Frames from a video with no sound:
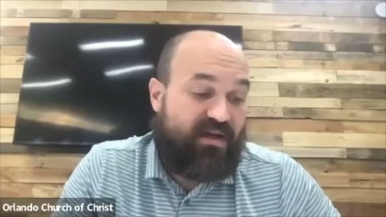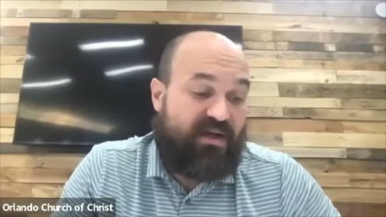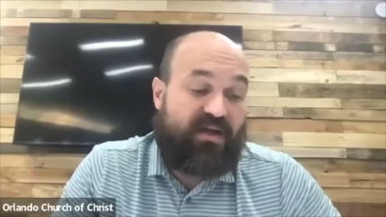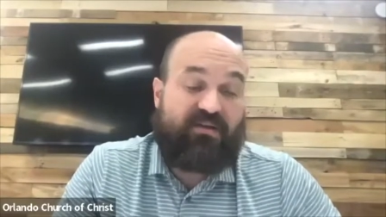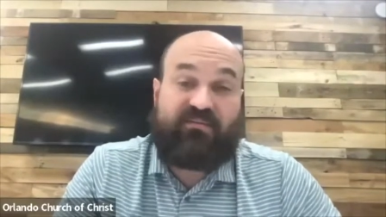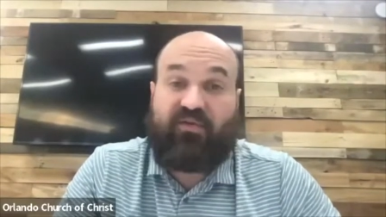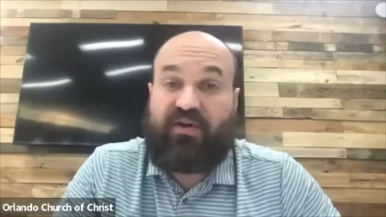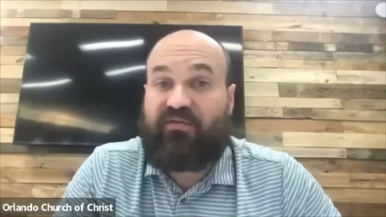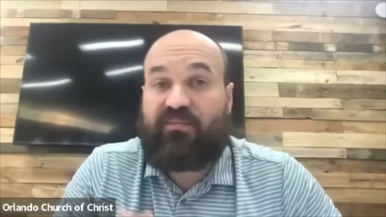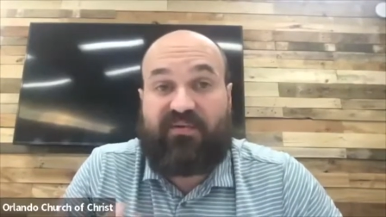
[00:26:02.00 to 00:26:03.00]
and
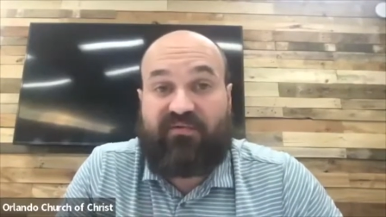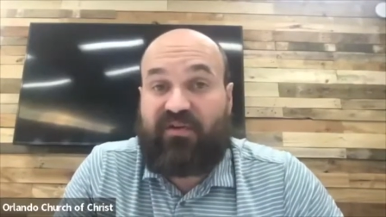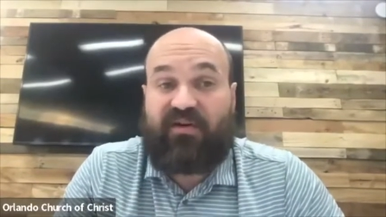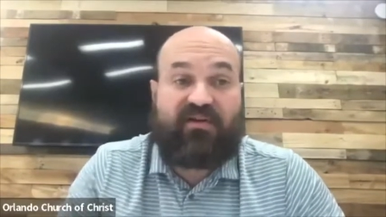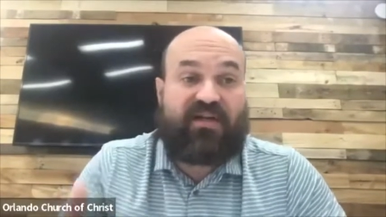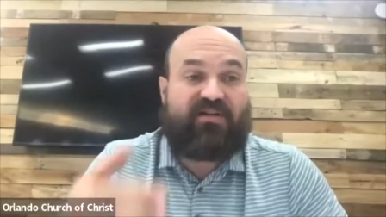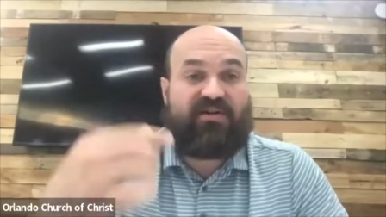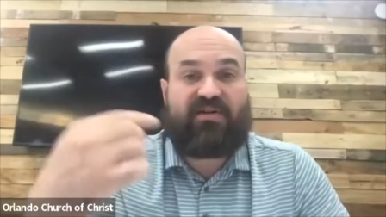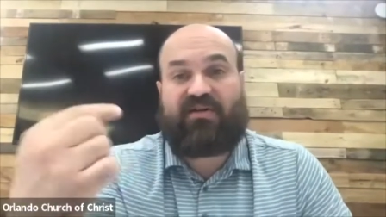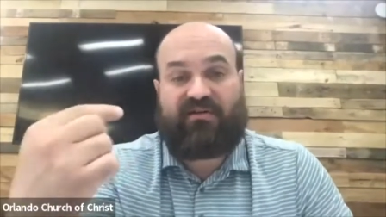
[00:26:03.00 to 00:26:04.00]
free from the fear that you're
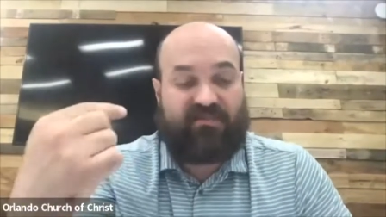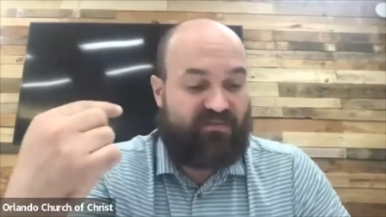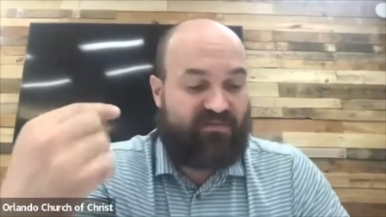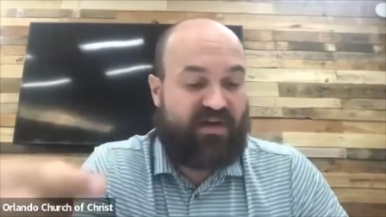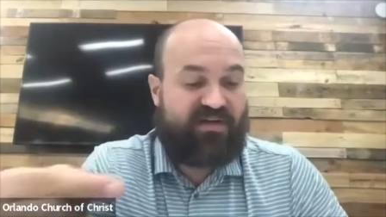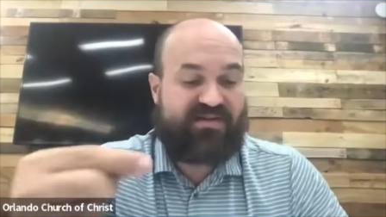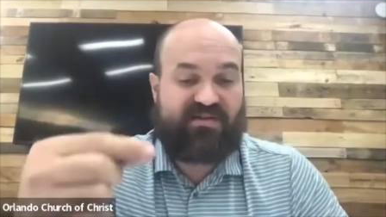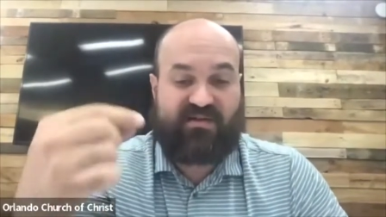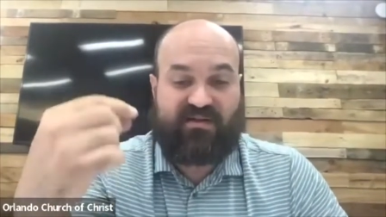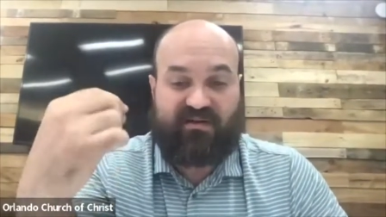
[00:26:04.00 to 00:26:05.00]
going to
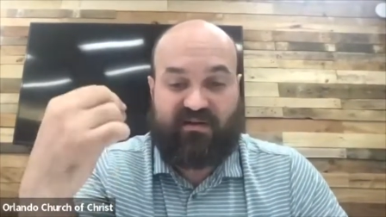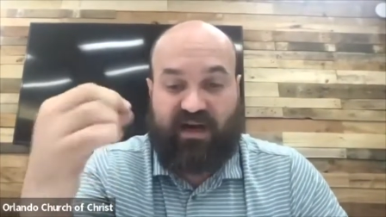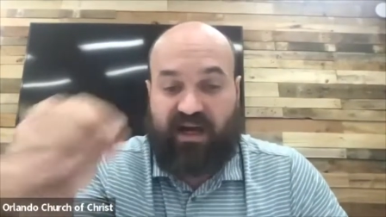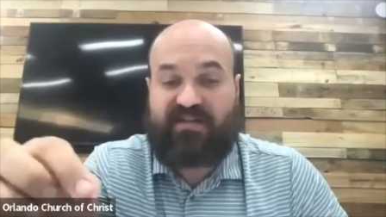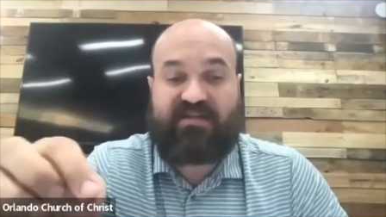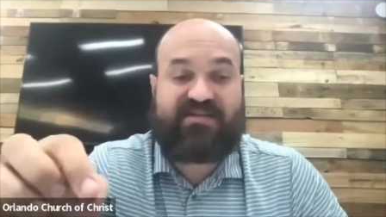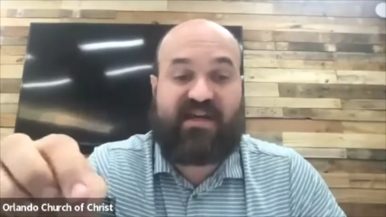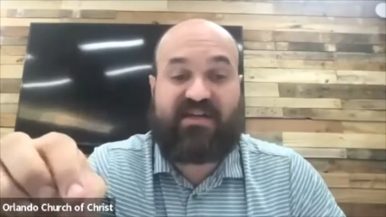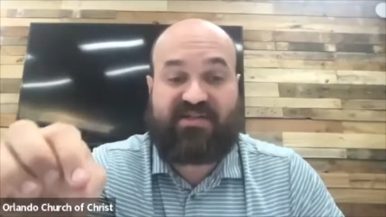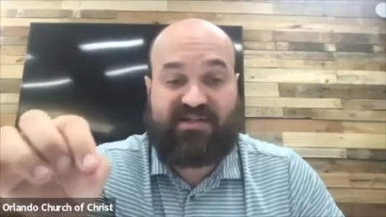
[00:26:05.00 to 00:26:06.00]
face
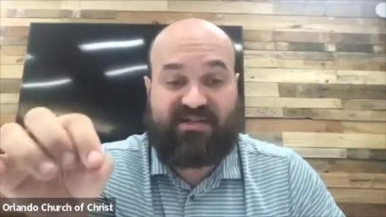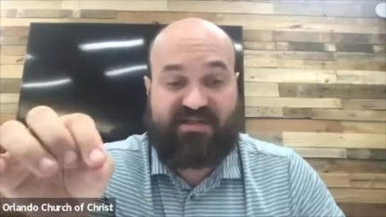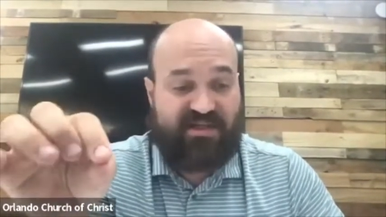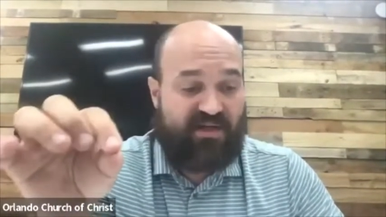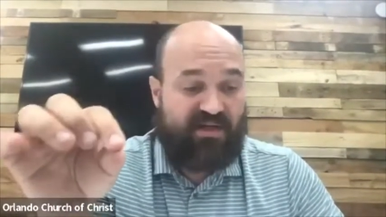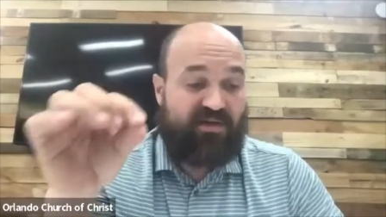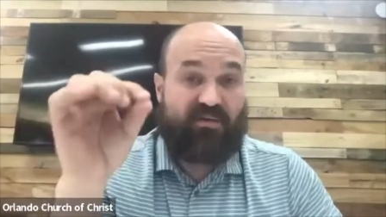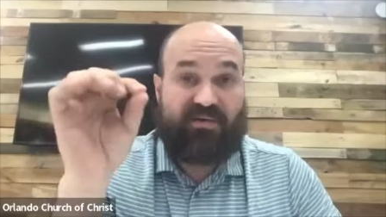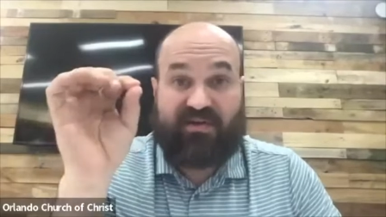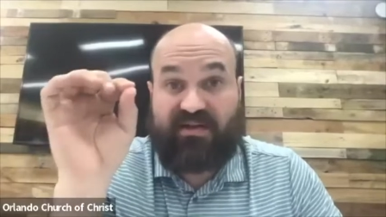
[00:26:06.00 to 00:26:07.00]
accusations
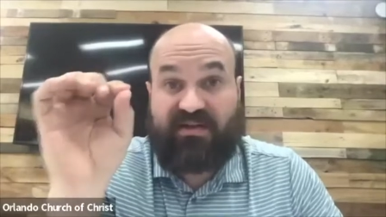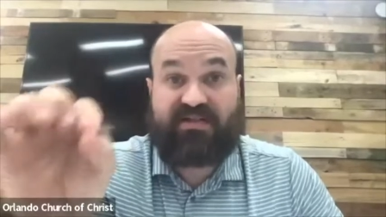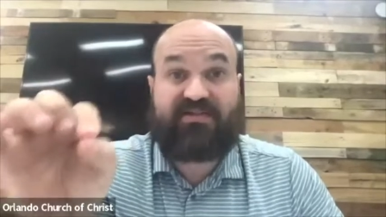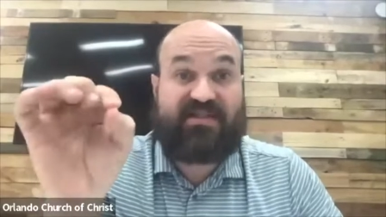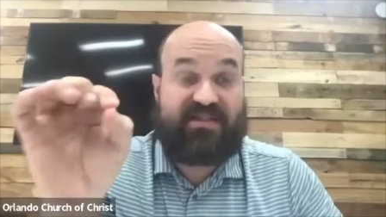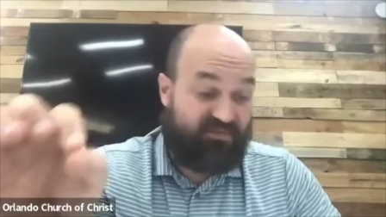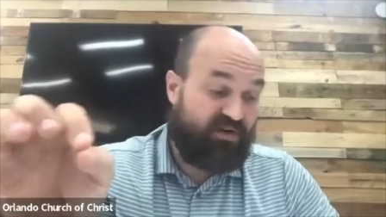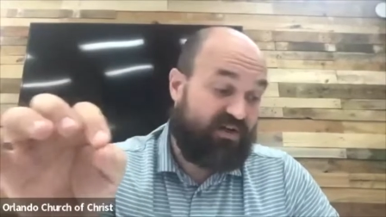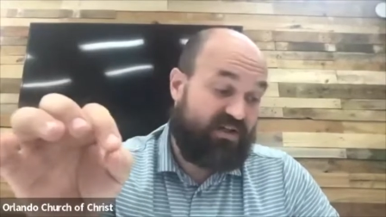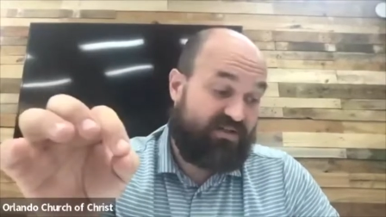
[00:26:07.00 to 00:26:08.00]
with a guilty
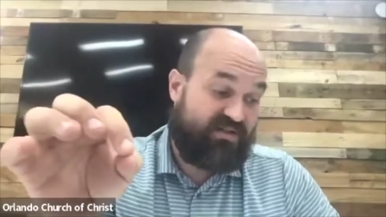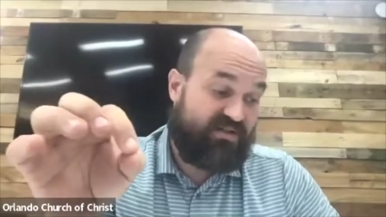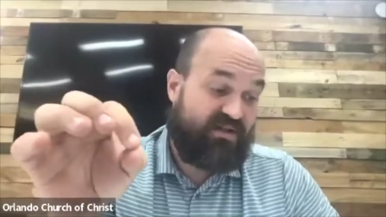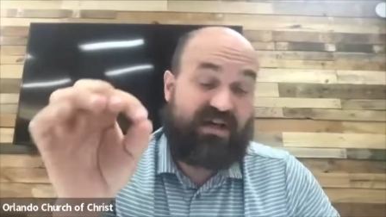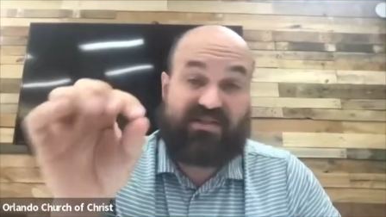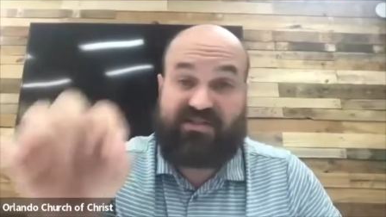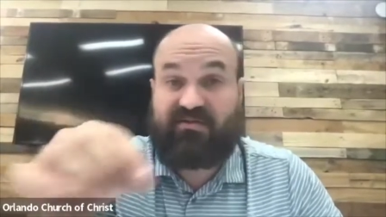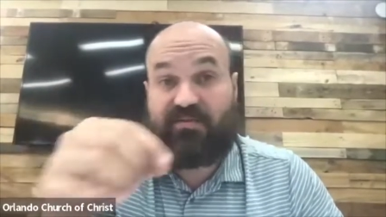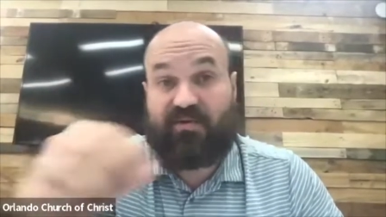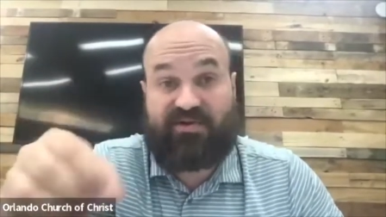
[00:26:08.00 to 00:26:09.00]
verdict as
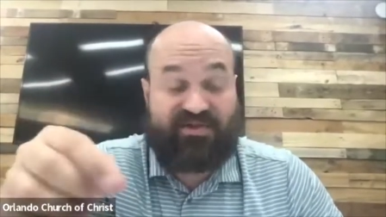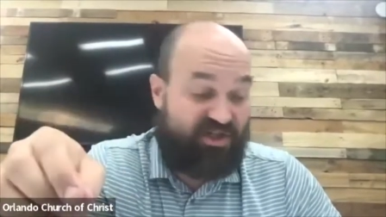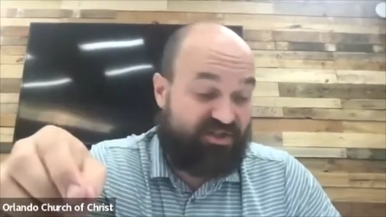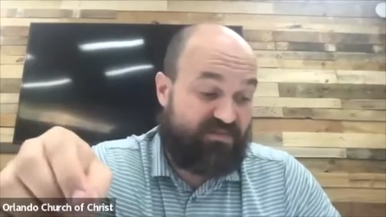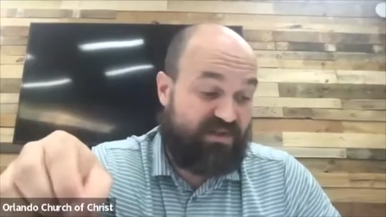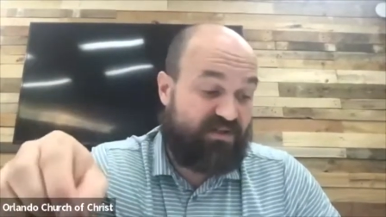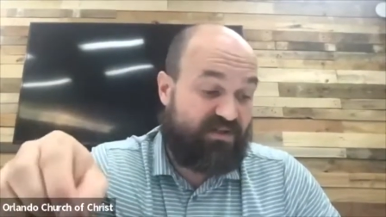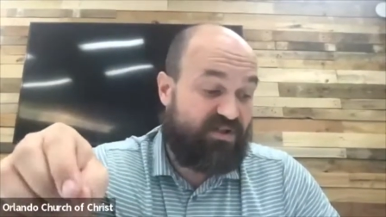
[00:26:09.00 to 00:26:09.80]
you approach judgment.